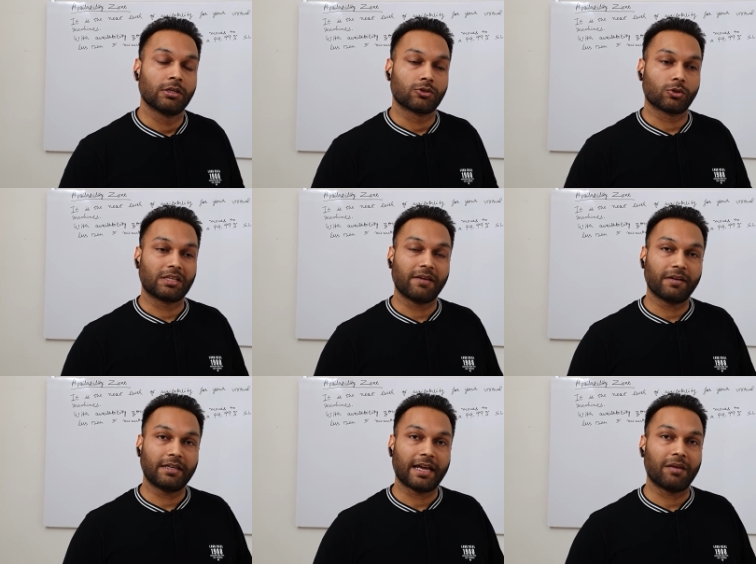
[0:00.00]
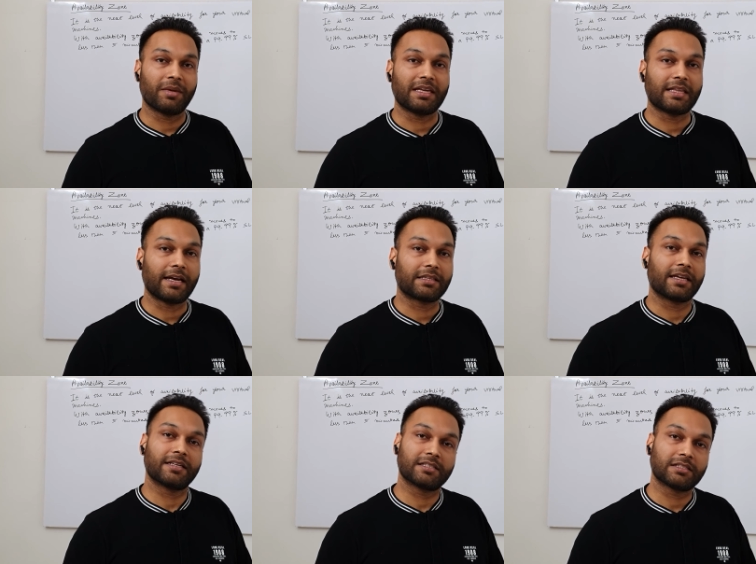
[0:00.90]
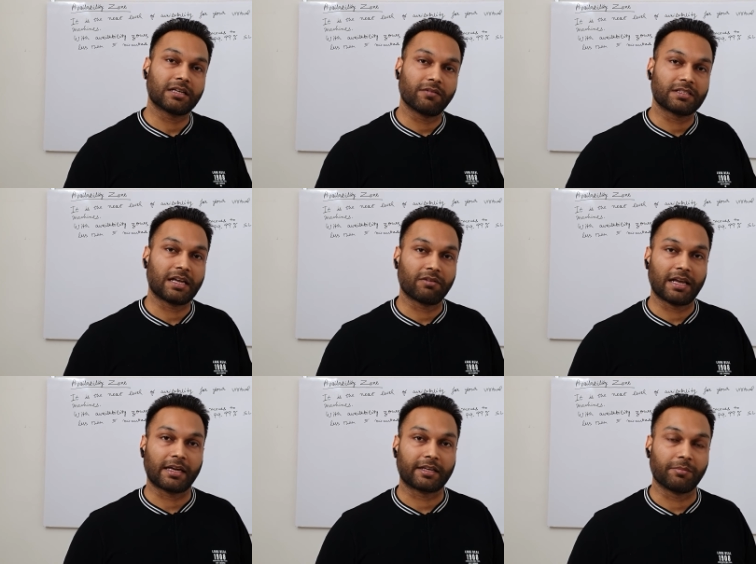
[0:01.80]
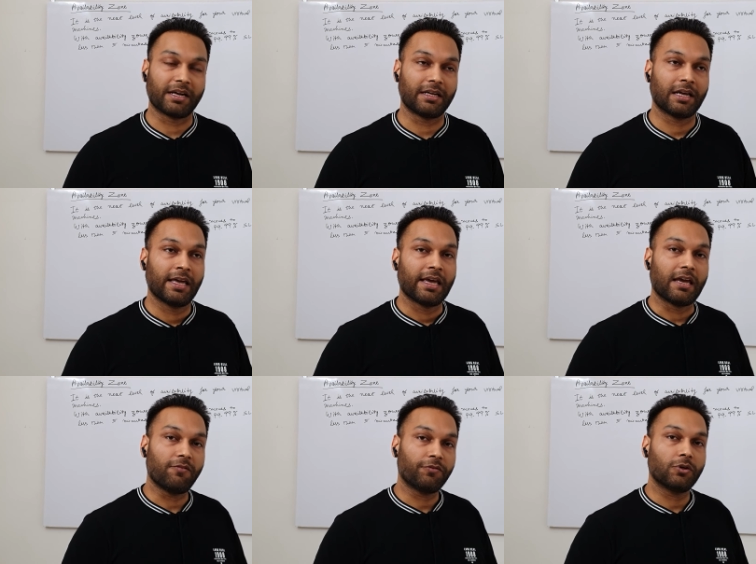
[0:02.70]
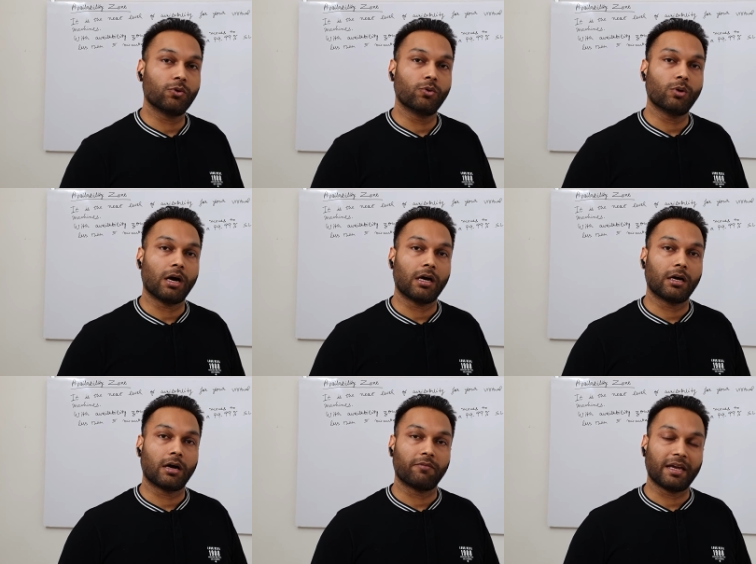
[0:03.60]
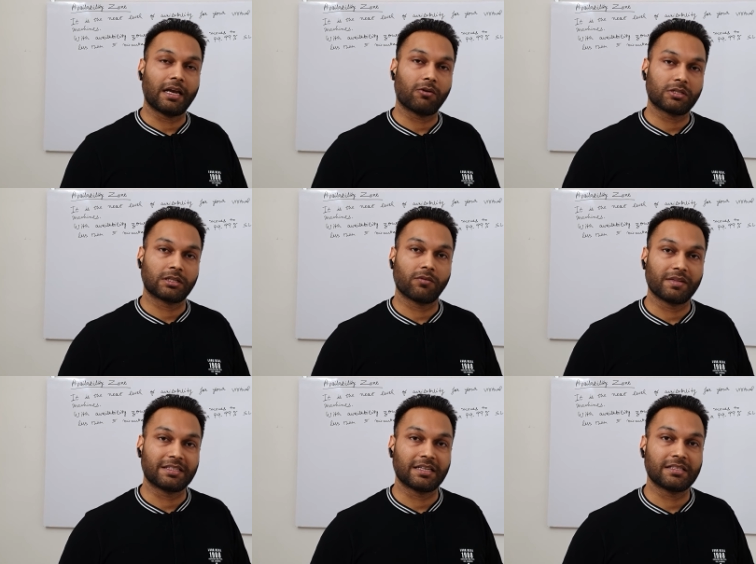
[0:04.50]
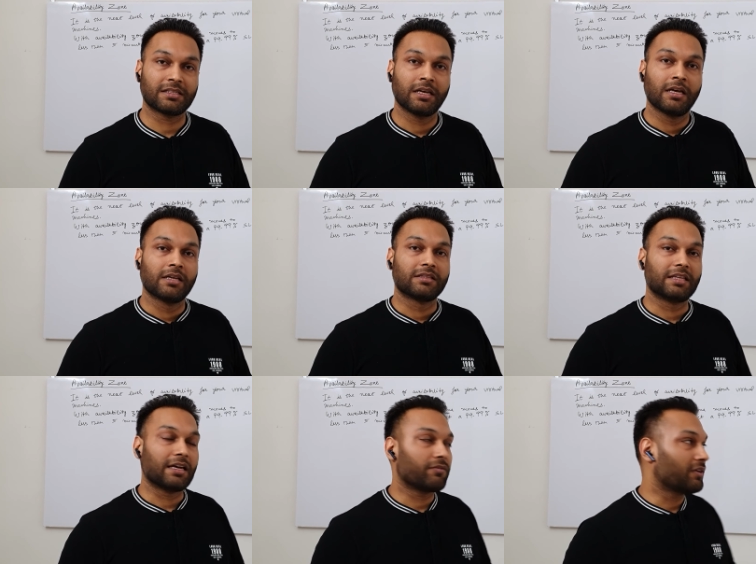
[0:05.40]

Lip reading: So they will tell me that there is a service level agreement. If you avail our services, there